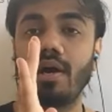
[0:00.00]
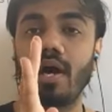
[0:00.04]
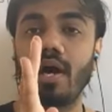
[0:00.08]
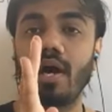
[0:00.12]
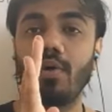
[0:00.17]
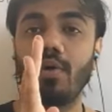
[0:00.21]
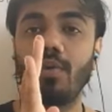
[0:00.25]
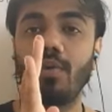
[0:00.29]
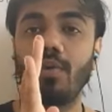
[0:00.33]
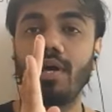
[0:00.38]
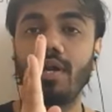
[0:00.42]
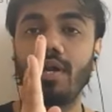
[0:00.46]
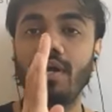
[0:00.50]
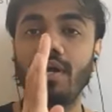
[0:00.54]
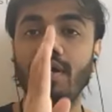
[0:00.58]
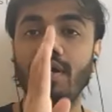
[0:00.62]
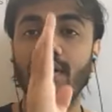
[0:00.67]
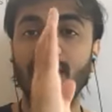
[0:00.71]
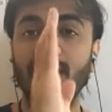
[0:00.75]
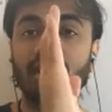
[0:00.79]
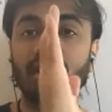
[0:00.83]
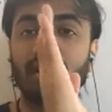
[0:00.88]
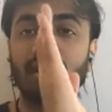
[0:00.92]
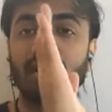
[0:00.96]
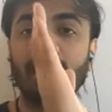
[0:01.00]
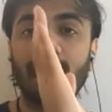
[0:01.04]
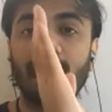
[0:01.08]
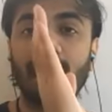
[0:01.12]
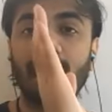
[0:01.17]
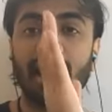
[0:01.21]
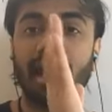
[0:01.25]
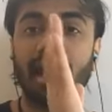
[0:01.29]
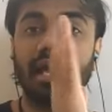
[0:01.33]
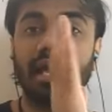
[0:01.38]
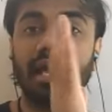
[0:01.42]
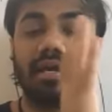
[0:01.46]
our
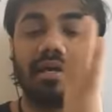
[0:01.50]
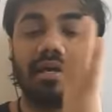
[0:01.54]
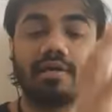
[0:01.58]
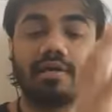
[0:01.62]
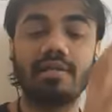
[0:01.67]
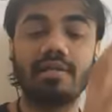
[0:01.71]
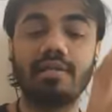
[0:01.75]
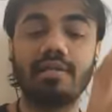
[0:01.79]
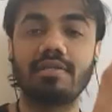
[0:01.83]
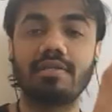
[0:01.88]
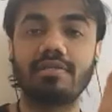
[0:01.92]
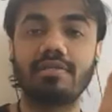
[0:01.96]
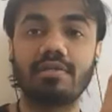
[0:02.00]
ankle.